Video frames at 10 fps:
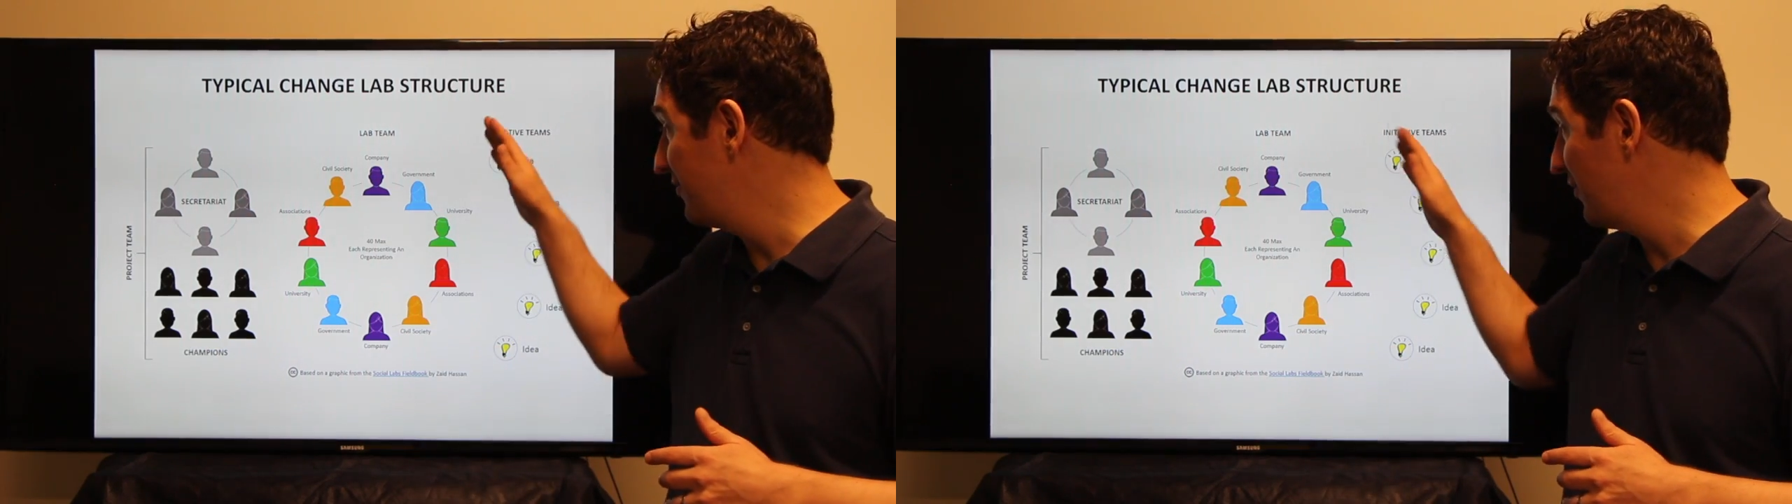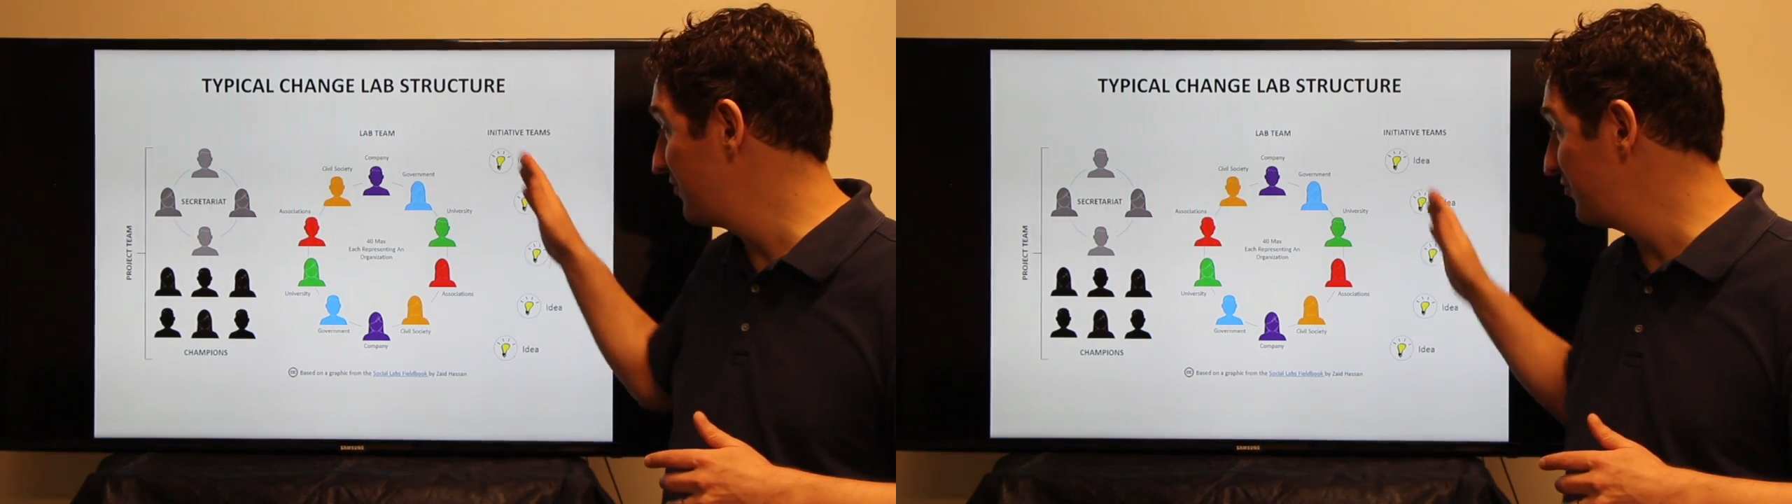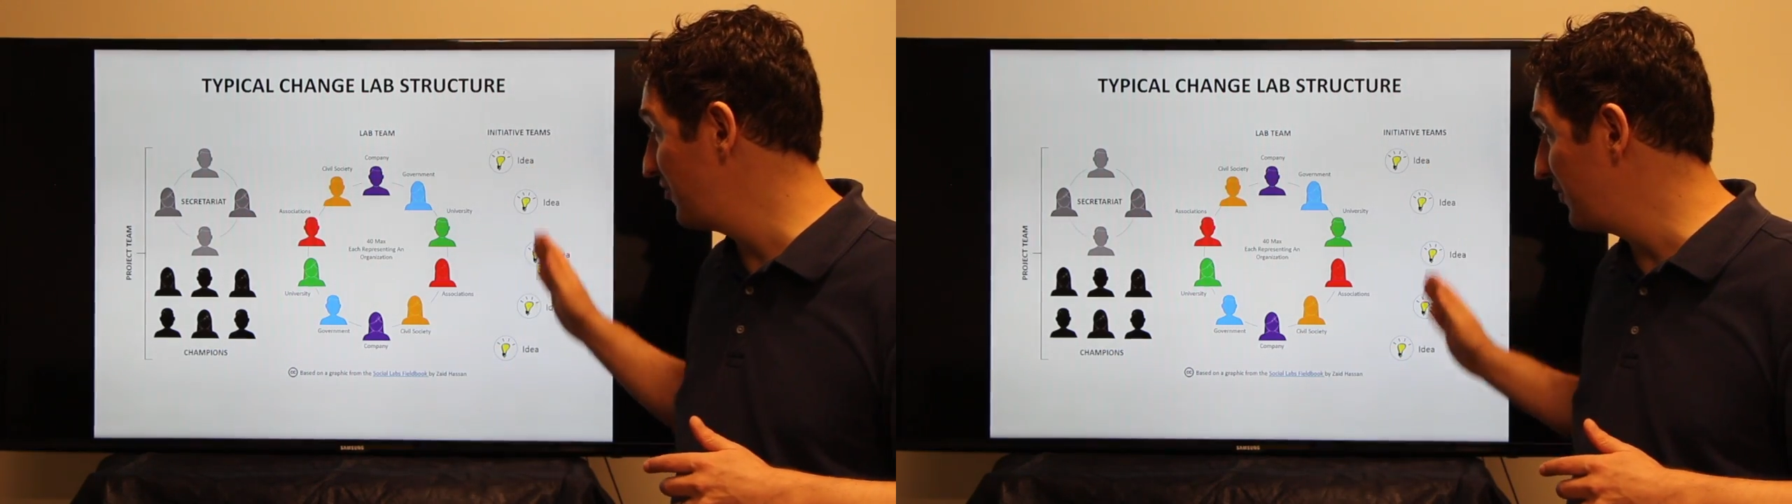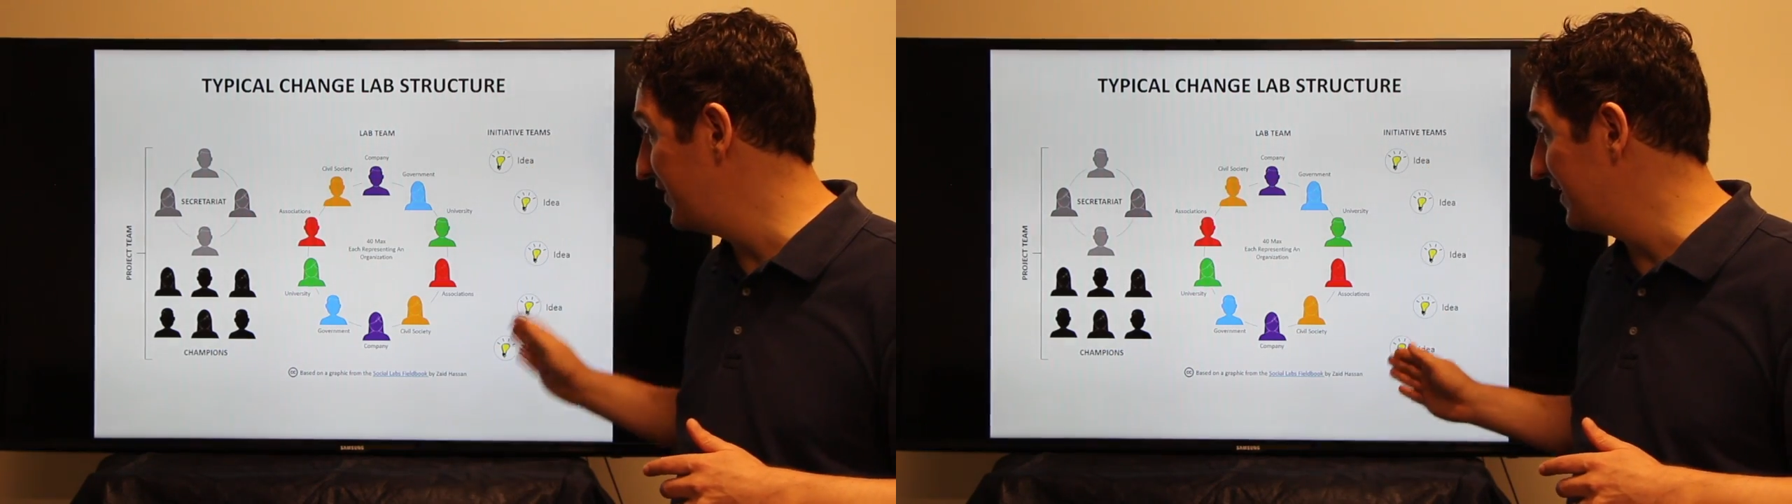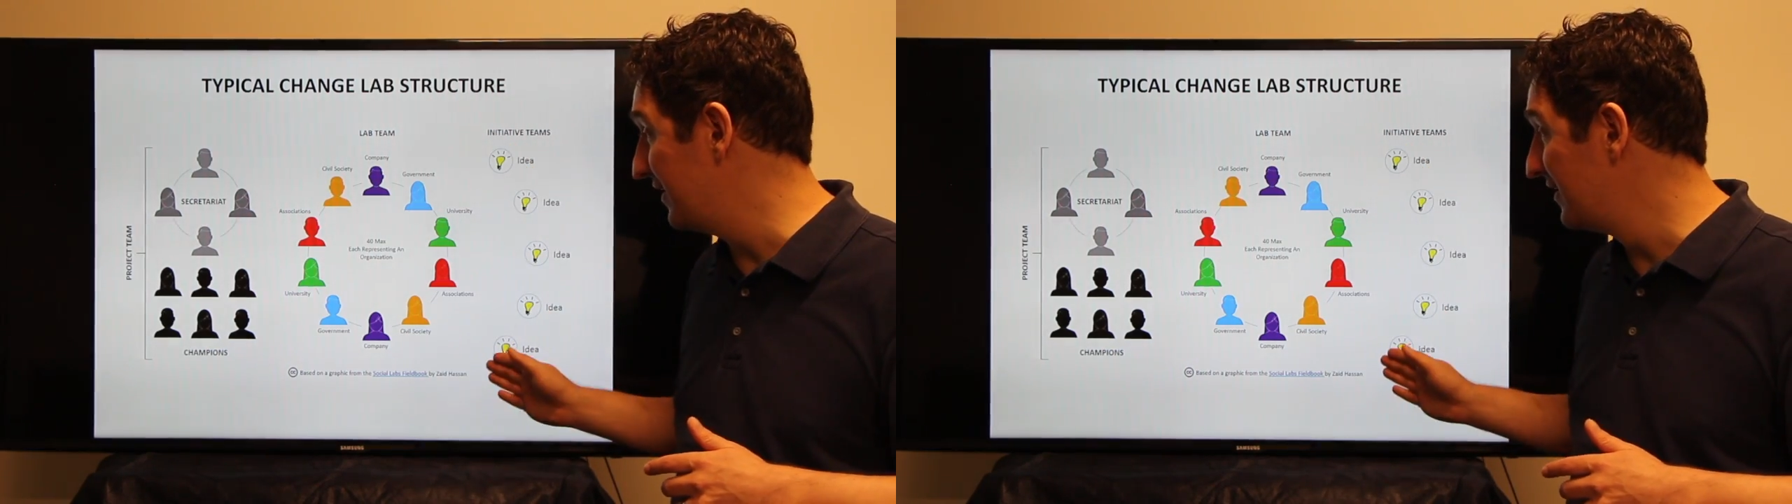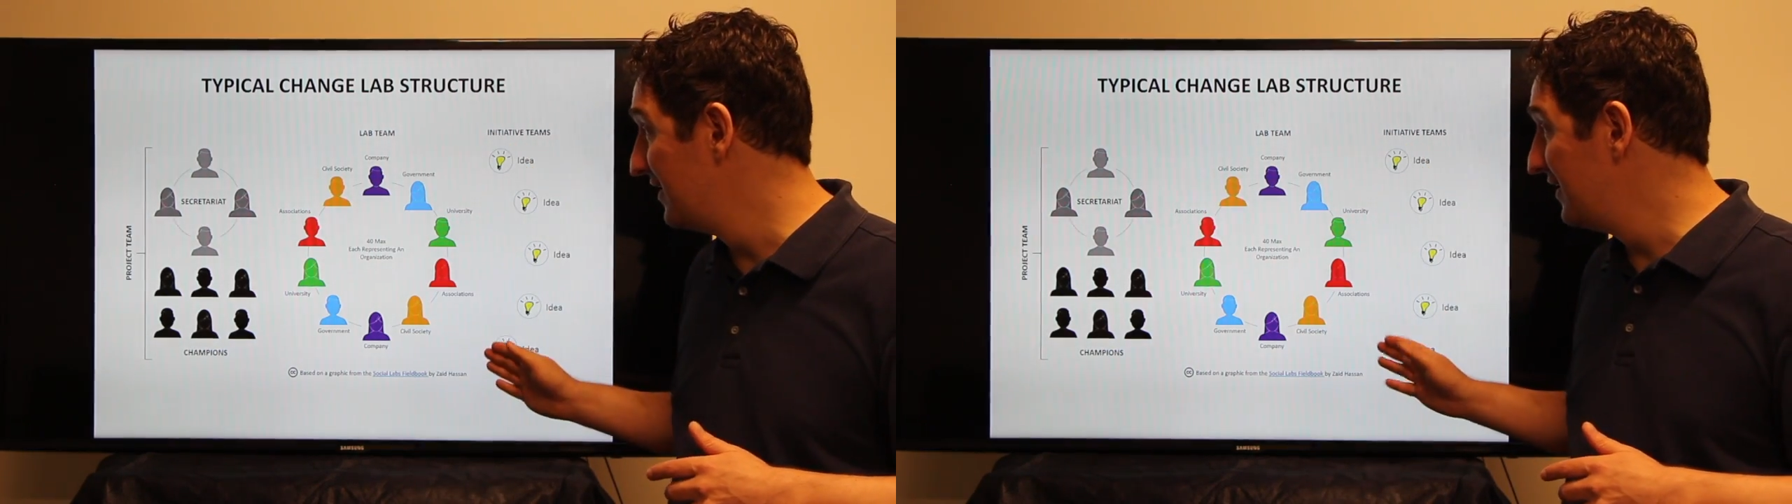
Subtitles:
So those are shown here.